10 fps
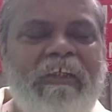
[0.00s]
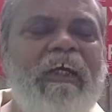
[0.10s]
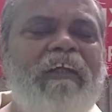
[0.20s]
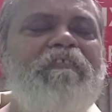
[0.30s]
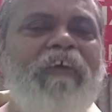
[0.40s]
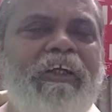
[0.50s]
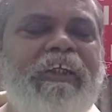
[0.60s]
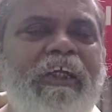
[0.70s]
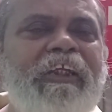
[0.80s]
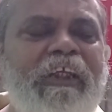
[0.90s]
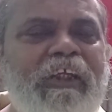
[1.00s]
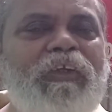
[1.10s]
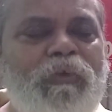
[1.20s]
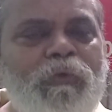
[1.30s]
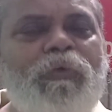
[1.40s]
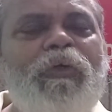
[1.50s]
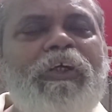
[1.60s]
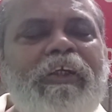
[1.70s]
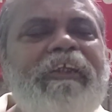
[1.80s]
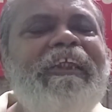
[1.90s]
converted into
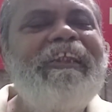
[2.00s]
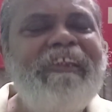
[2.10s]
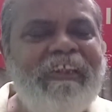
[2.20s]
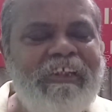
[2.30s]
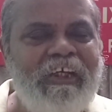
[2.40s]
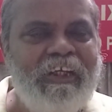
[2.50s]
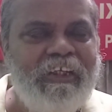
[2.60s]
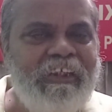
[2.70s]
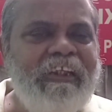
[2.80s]
DC current.